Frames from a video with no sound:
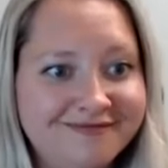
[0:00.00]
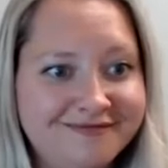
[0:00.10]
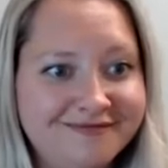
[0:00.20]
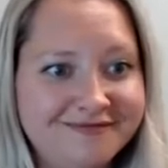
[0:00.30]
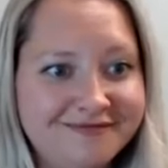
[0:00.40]

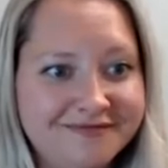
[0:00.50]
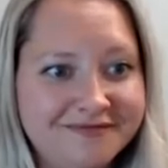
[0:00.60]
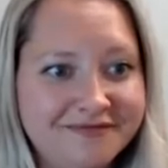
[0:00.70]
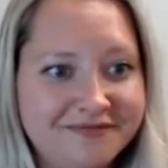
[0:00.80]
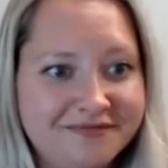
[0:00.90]

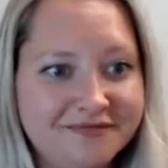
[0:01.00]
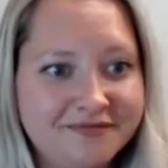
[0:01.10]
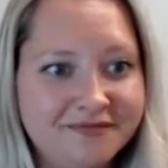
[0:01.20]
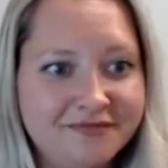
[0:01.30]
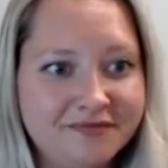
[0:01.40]

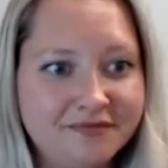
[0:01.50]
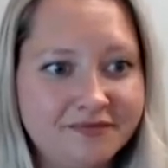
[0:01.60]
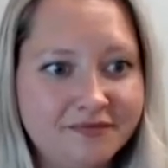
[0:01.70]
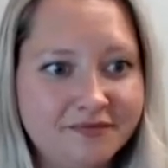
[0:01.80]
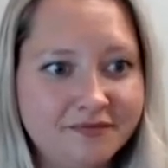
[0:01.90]

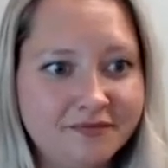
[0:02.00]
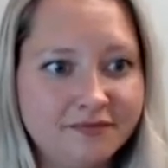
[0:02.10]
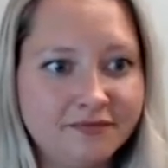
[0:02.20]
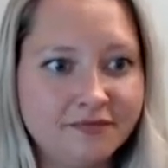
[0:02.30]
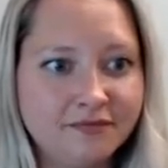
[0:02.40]

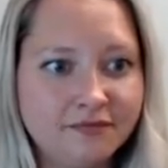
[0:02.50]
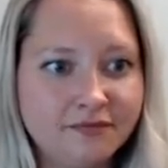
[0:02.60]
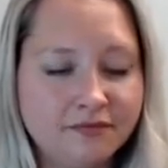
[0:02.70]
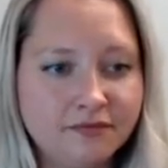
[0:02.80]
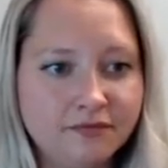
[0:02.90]

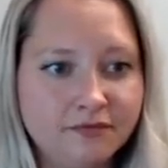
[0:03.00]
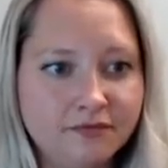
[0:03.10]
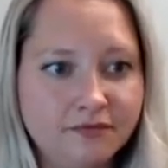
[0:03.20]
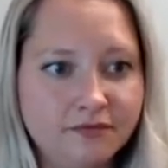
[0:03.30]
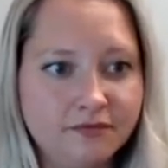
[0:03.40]

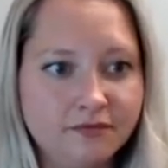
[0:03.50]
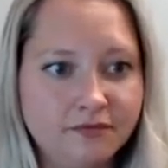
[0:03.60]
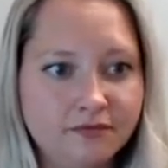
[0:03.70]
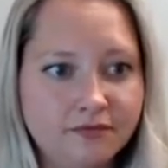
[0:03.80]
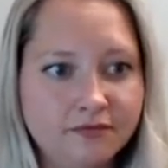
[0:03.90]

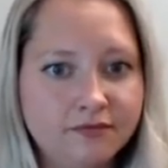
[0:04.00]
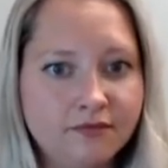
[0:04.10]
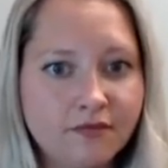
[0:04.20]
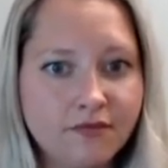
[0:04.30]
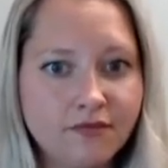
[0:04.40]

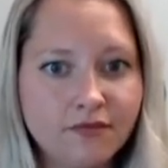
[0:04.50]
The person shown says nothing.